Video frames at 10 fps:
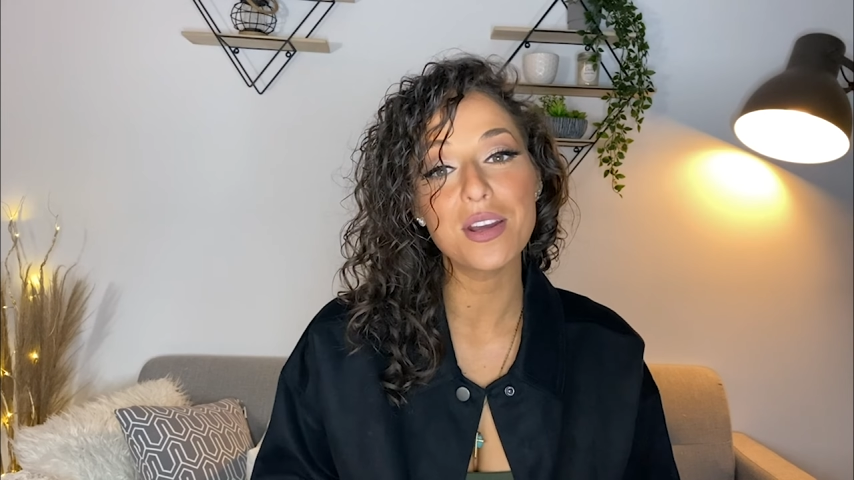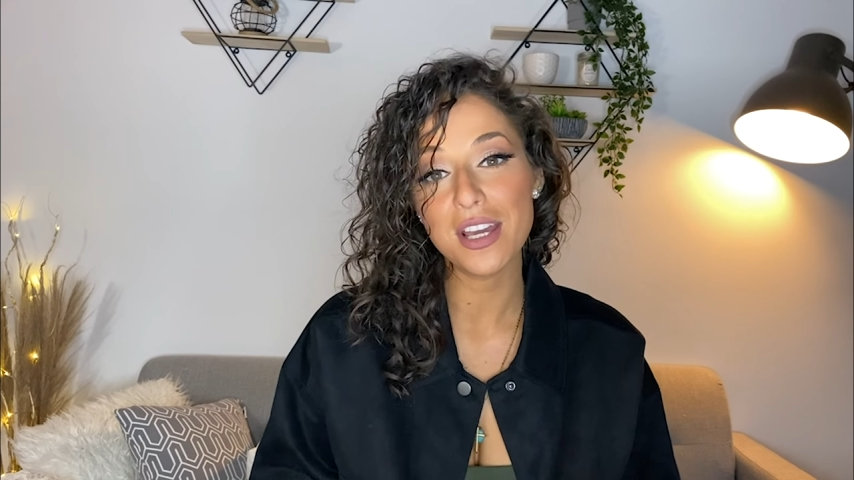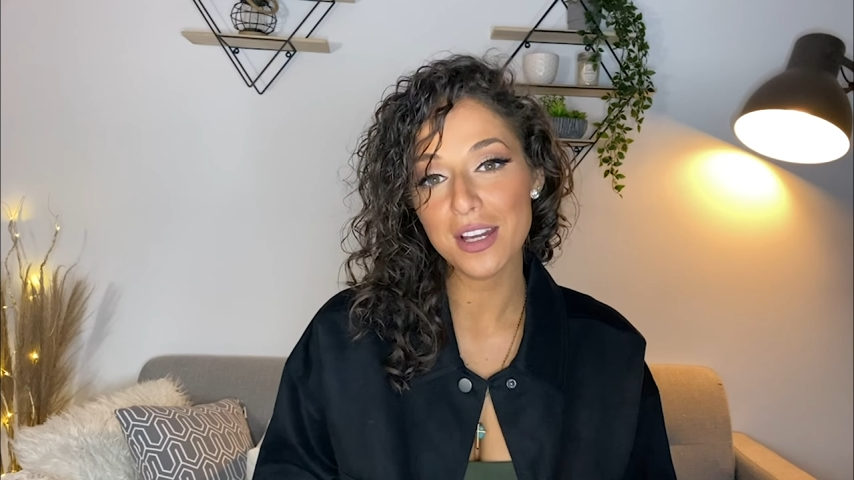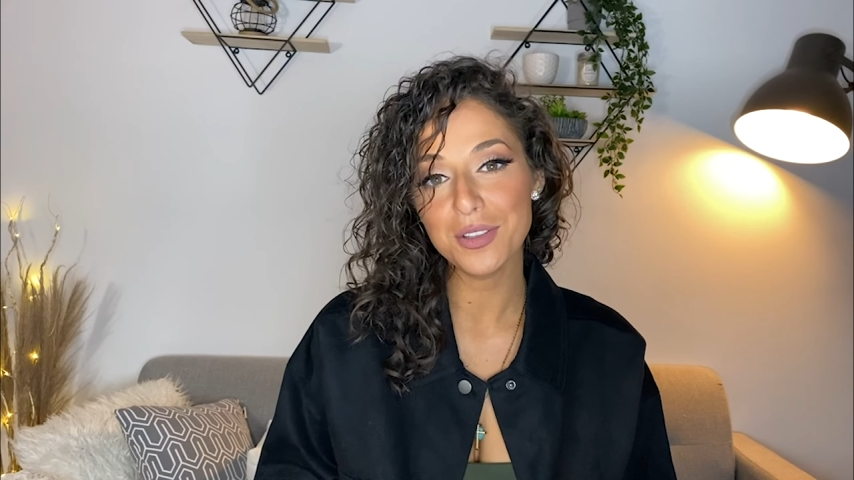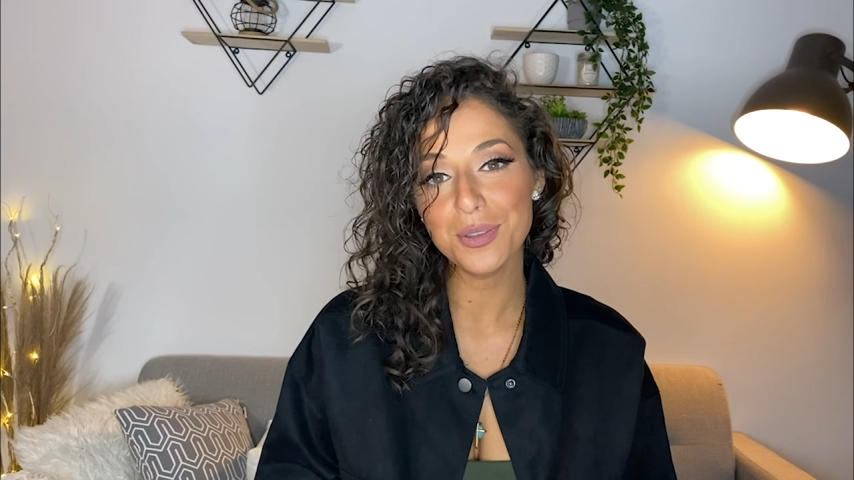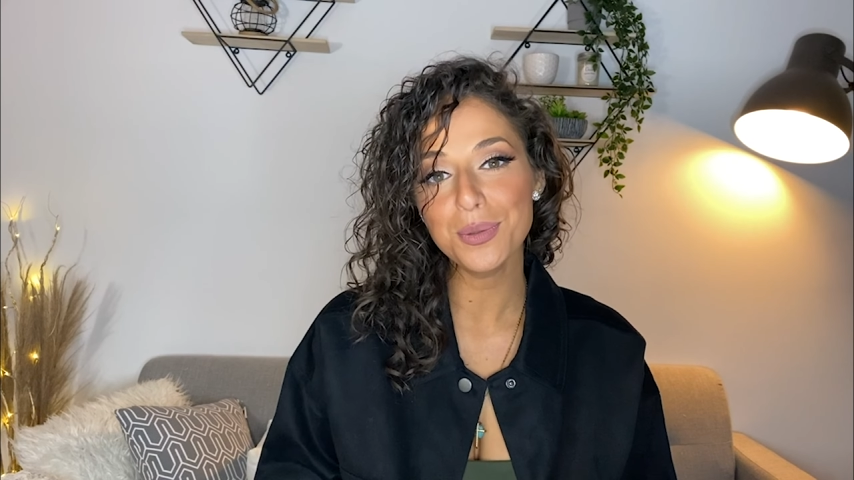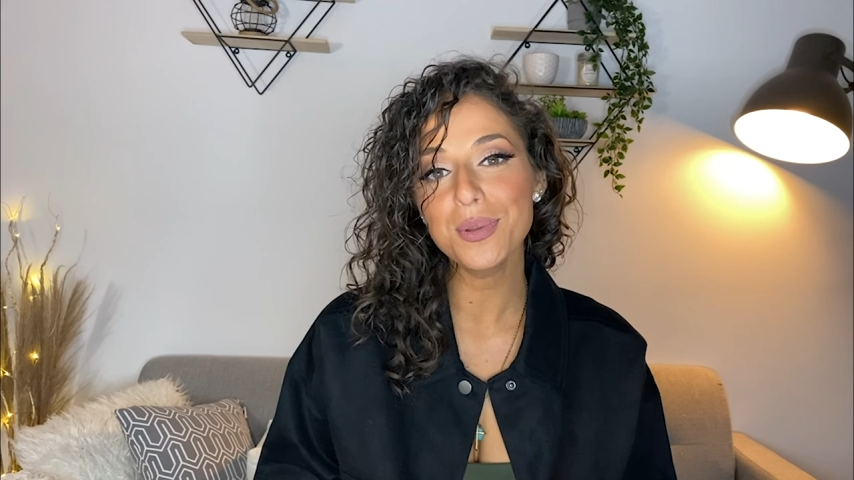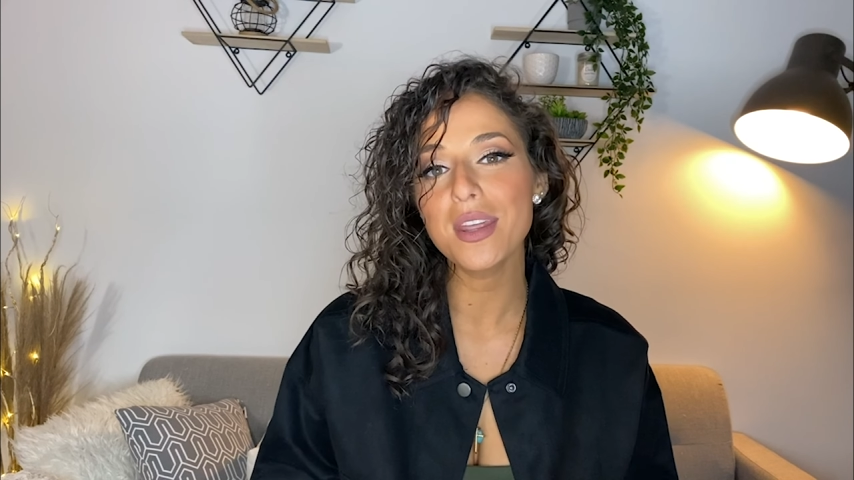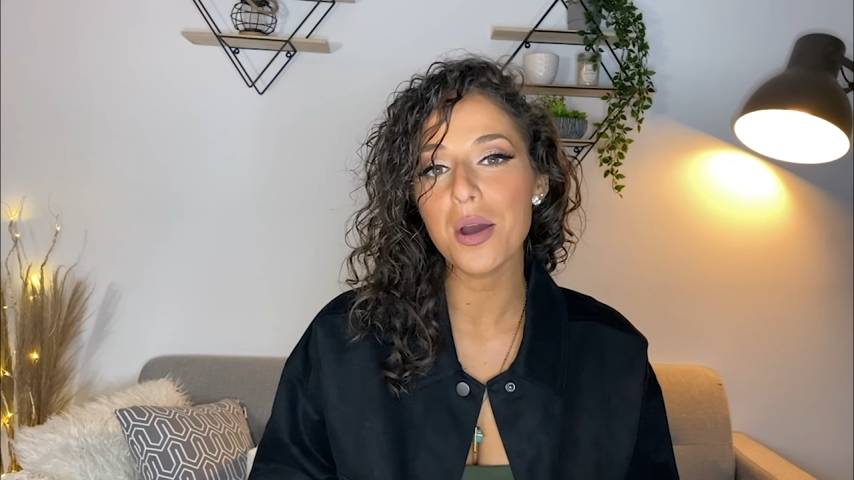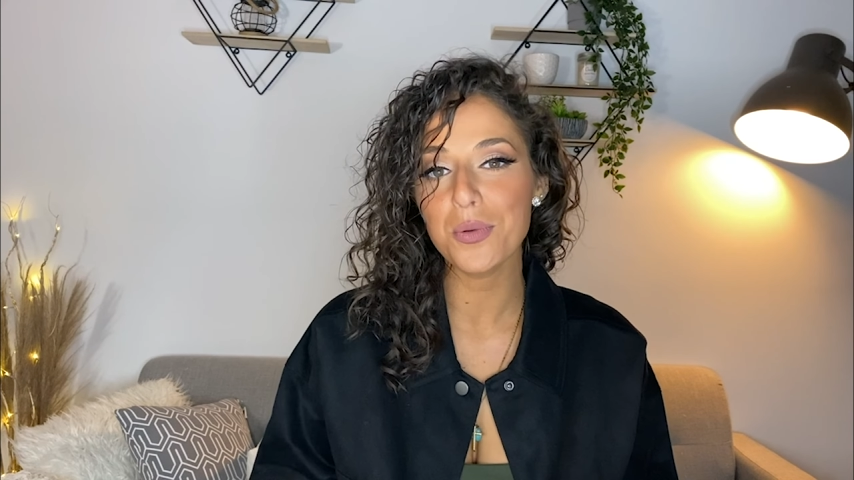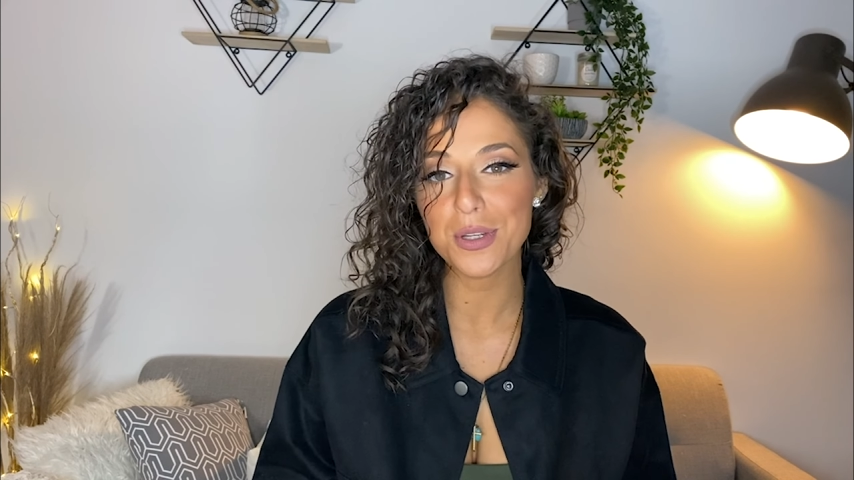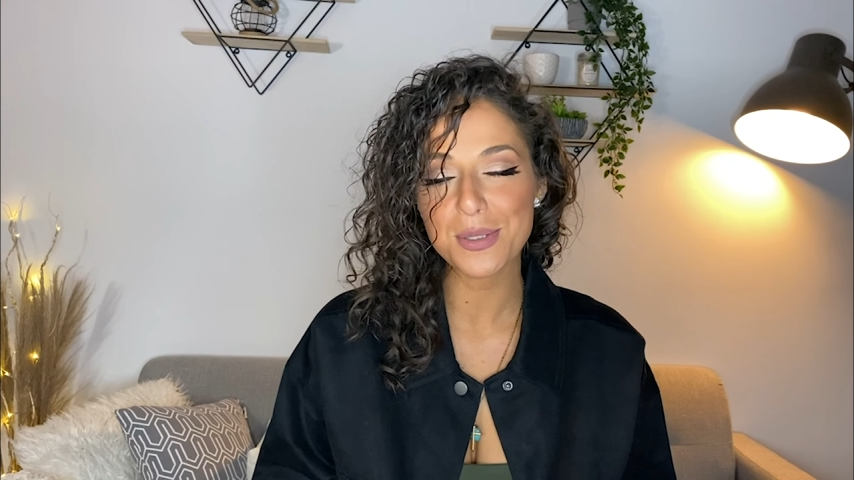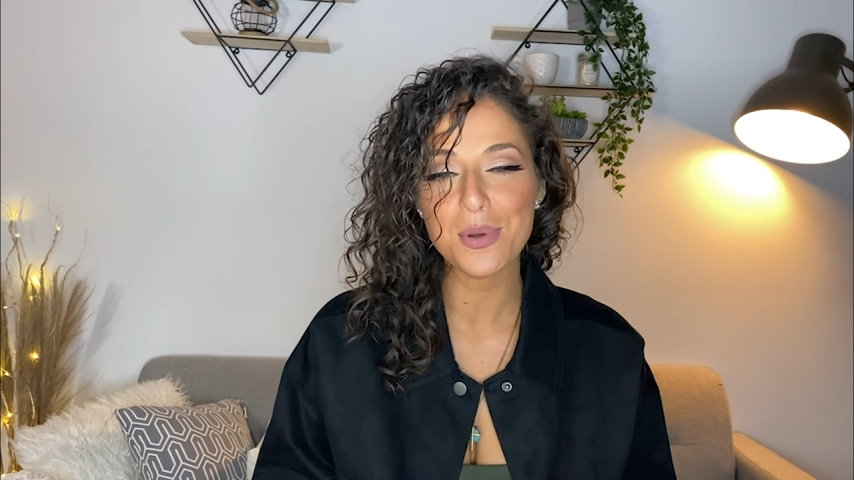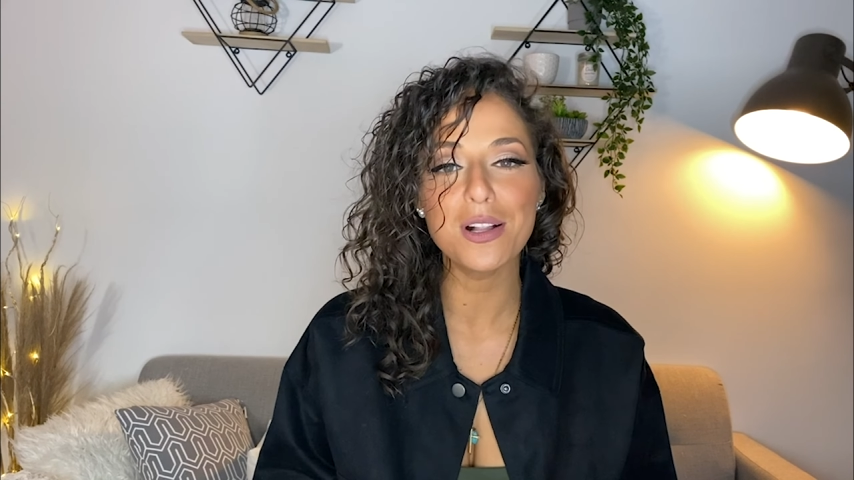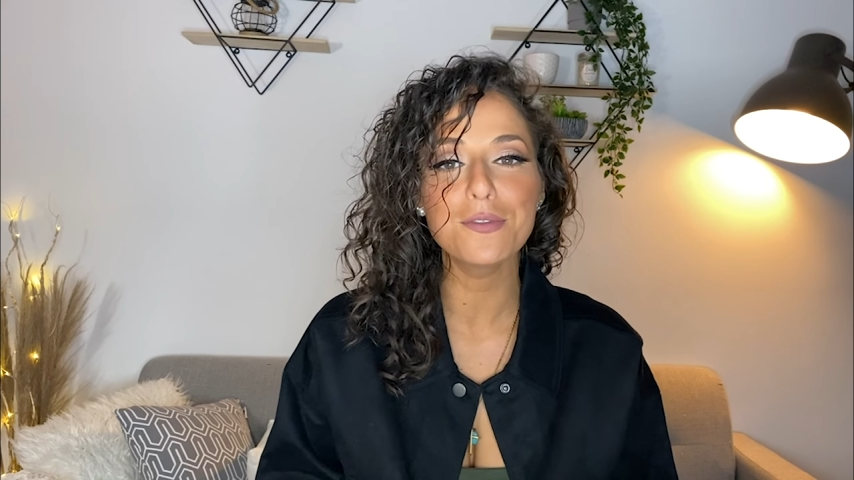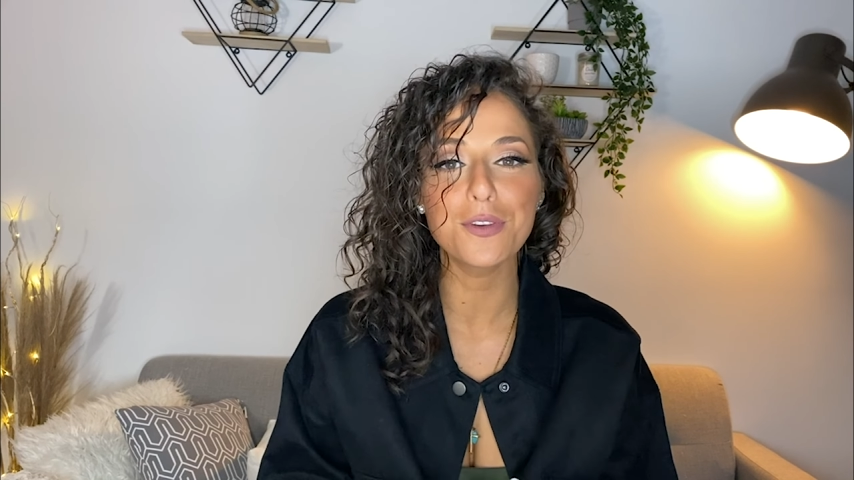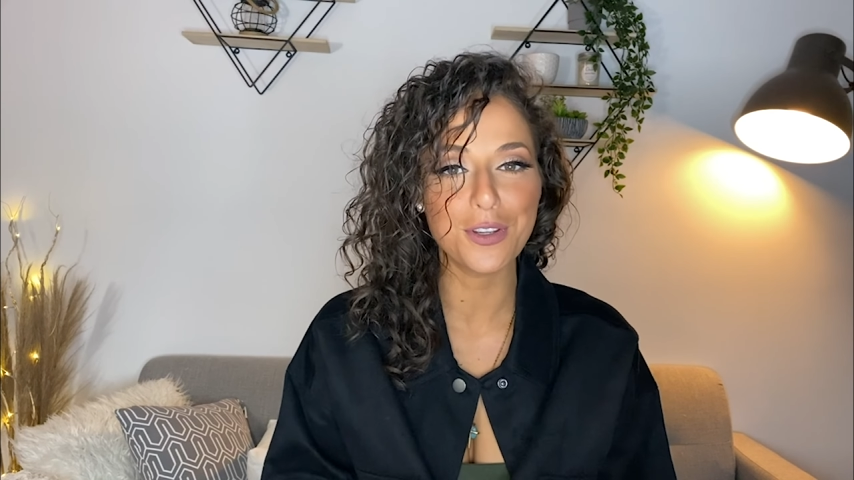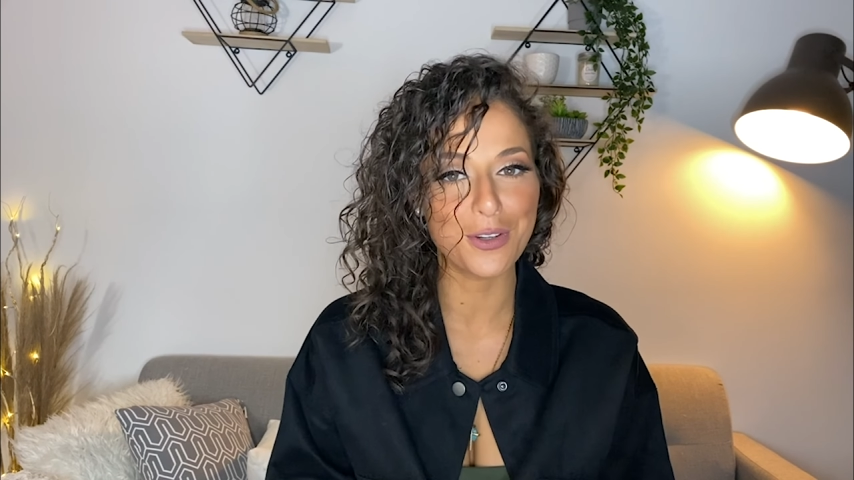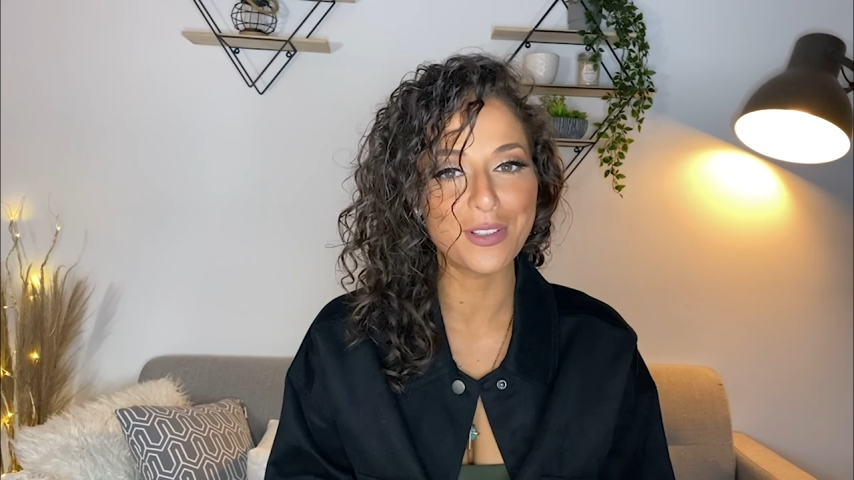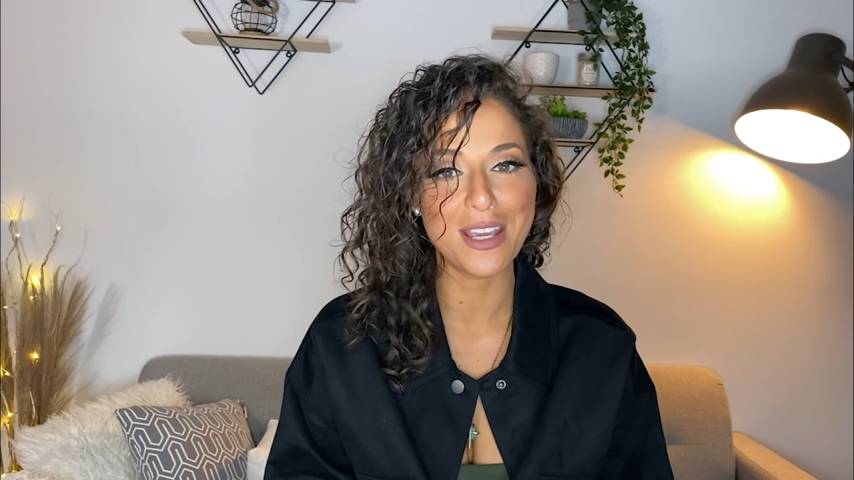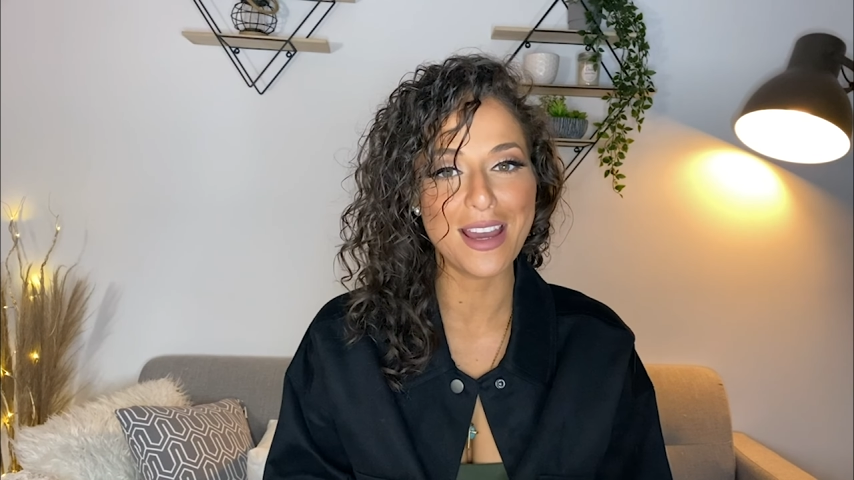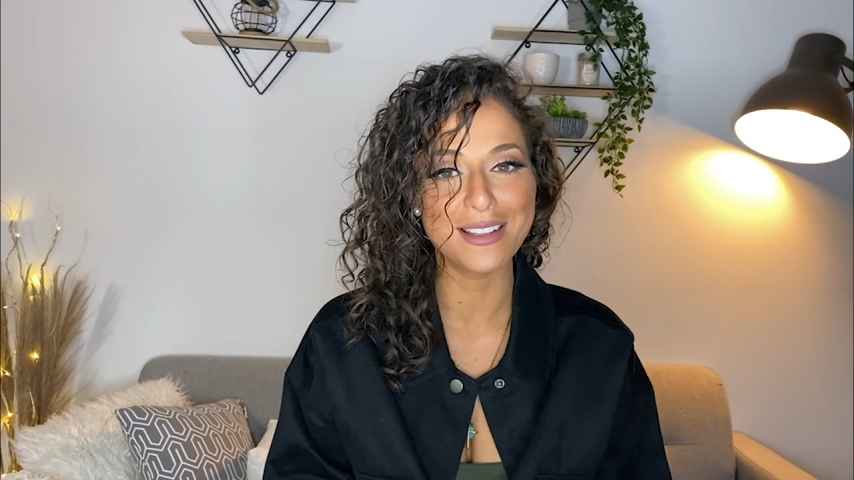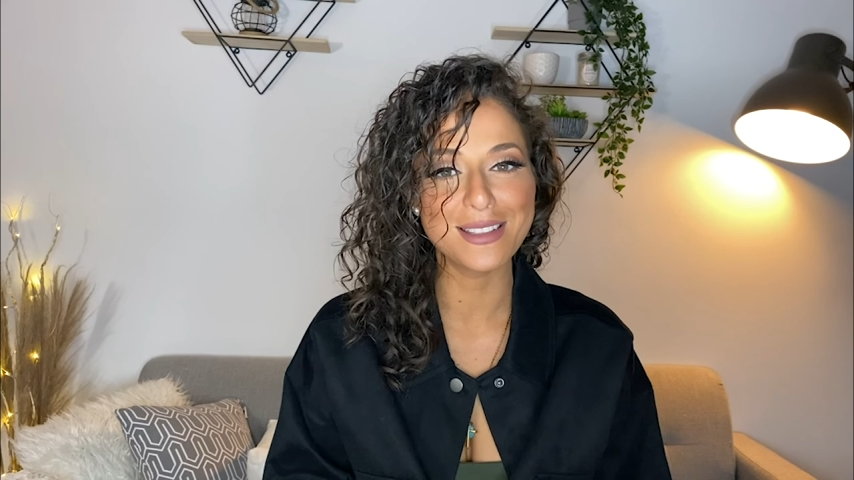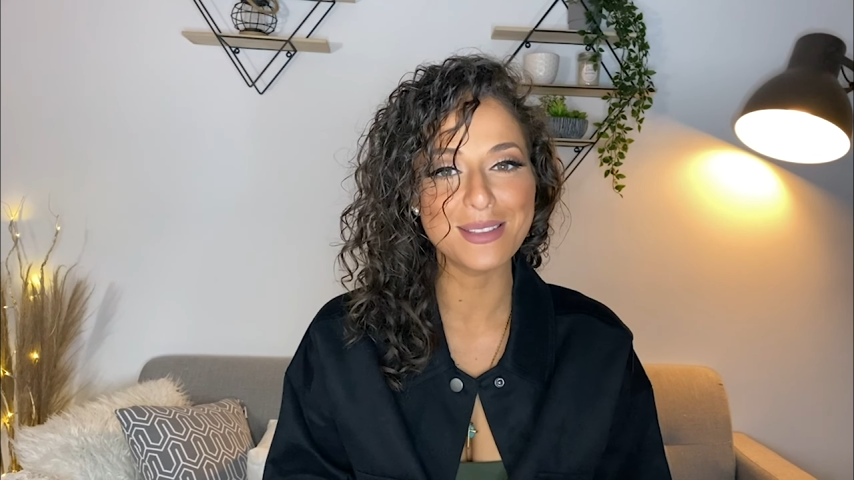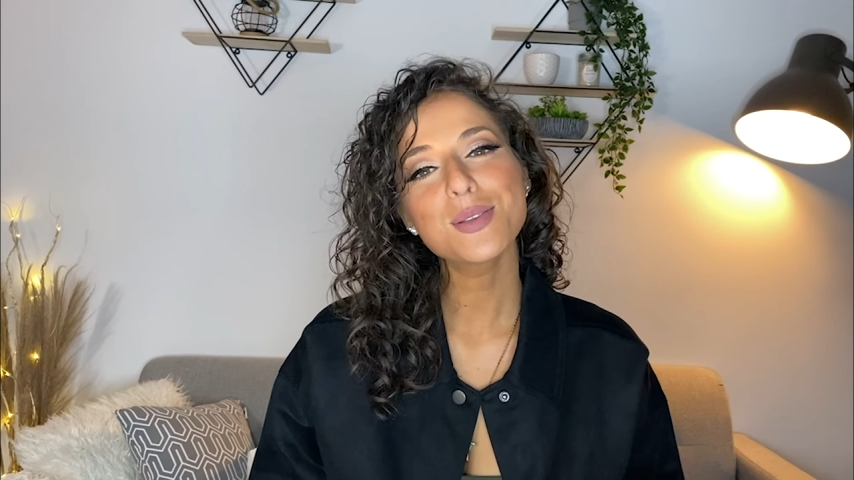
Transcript: hairdo that works well for curly heads.